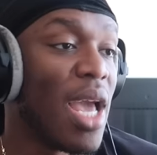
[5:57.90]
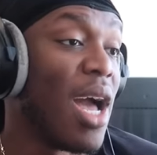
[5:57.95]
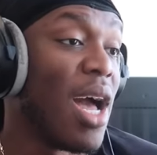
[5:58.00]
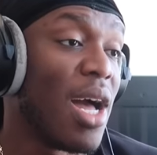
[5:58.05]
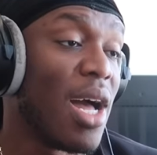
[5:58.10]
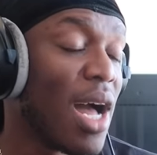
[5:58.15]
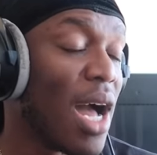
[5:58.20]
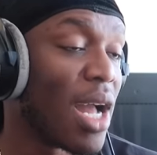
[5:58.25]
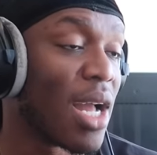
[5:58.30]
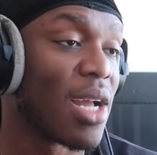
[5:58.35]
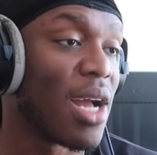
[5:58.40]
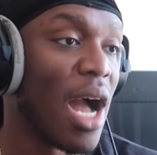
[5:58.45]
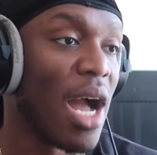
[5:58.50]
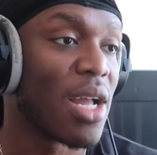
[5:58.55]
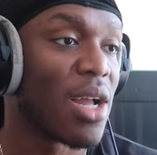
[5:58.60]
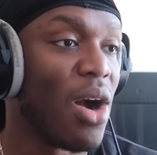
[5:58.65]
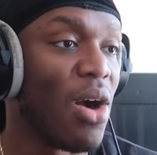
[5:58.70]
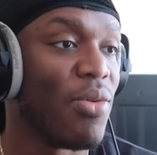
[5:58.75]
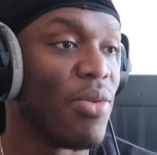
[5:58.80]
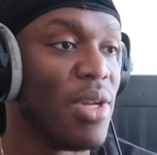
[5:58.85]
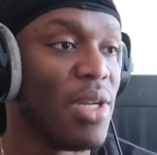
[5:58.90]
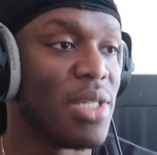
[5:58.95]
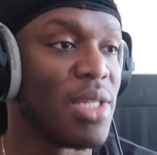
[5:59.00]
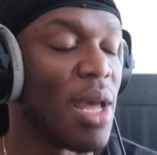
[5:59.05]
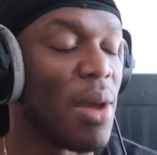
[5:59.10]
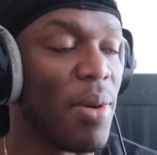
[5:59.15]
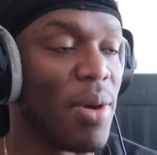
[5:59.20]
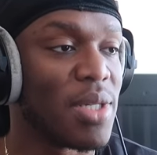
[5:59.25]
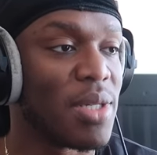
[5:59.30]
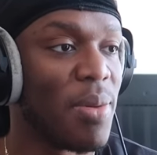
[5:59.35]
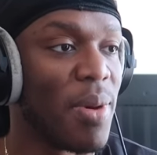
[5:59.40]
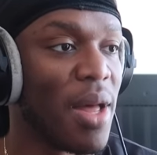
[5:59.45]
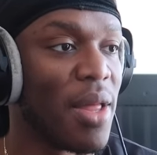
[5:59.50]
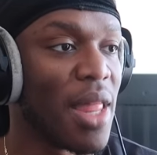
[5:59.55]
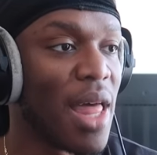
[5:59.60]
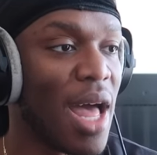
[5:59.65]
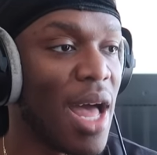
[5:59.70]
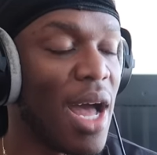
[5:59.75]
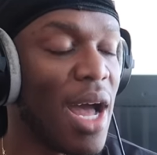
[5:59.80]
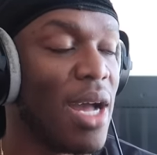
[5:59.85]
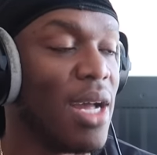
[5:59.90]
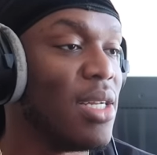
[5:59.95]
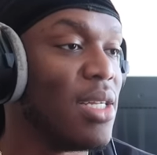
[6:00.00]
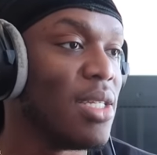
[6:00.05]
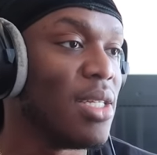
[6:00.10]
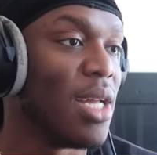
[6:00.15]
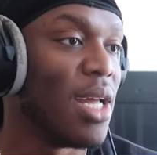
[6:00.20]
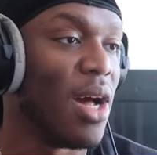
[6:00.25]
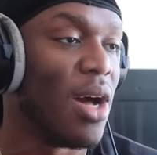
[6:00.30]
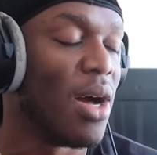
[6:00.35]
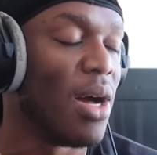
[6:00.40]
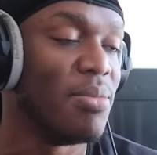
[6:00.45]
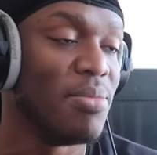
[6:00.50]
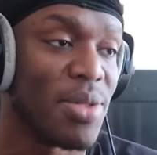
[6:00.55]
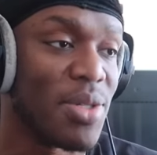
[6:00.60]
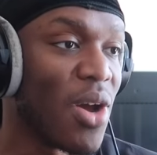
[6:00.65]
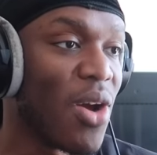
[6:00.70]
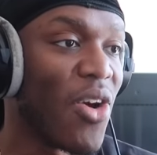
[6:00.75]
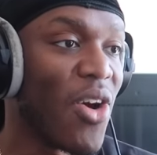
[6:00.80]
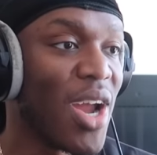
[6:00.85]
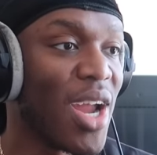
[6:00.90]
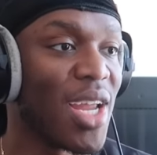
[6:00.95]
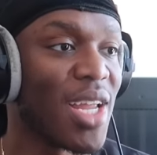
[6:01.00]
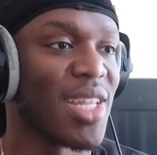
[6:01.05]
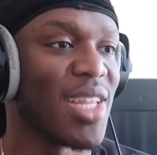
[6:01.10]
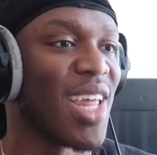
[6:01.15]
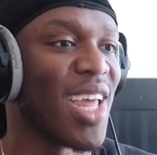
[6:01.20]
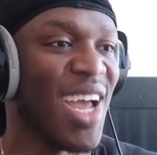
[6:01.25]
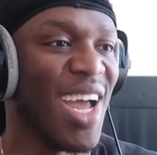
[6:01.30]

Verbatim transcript: Yeah, I, I can't really say much about that. I you know I'm sorry.